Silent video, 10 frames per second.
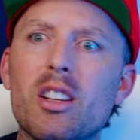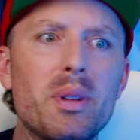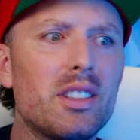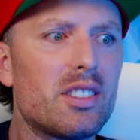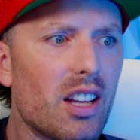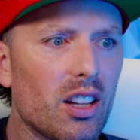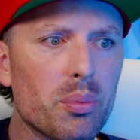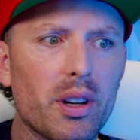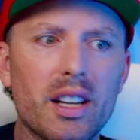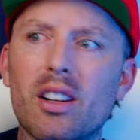You've been
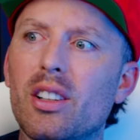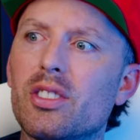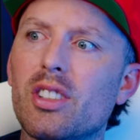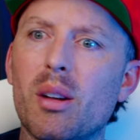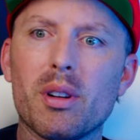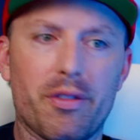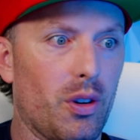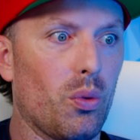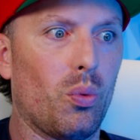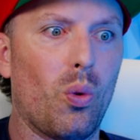celebrating all summer
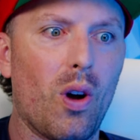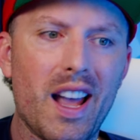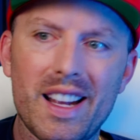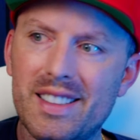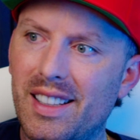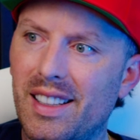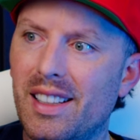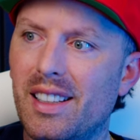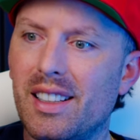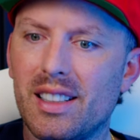for what?
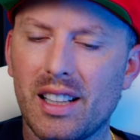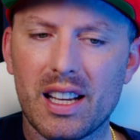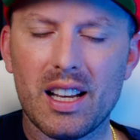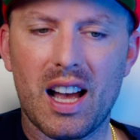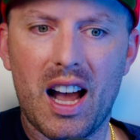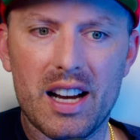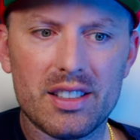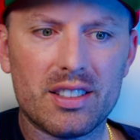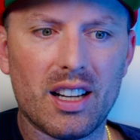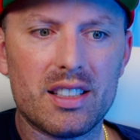Like, I
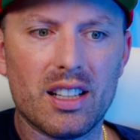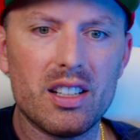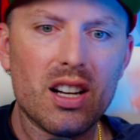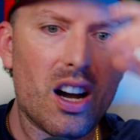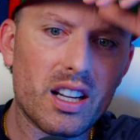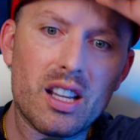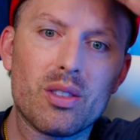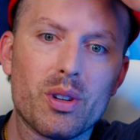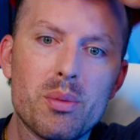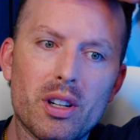just got done knocking
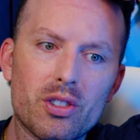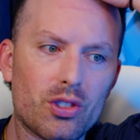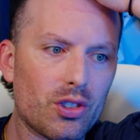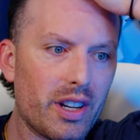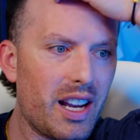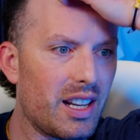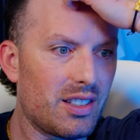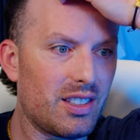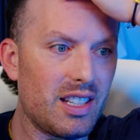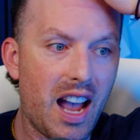3 months straight in
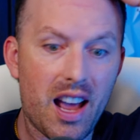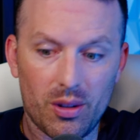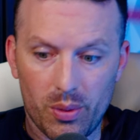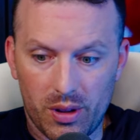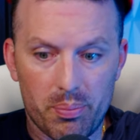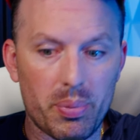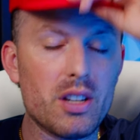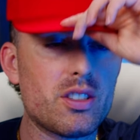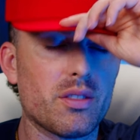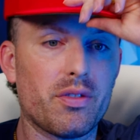Seattle with a
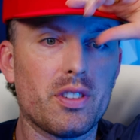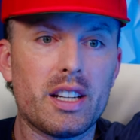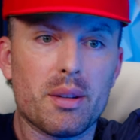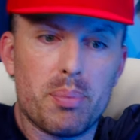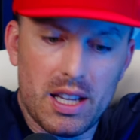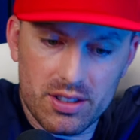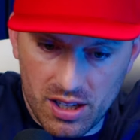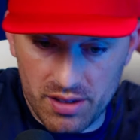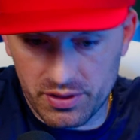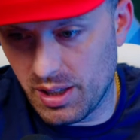bunch of freaking pissed
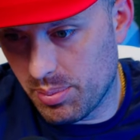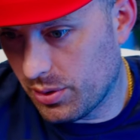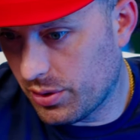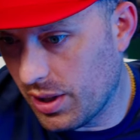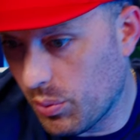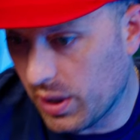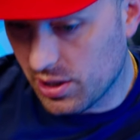off liberals who didn't want to